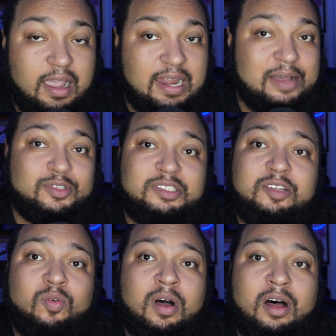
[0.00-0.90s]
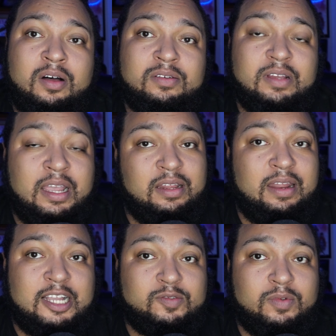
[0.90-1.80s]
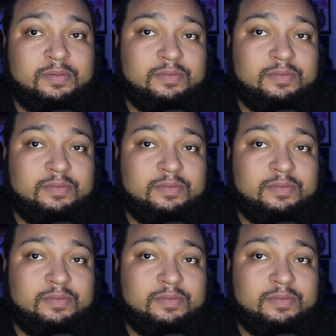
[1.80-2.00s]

and I will see you all in the next one.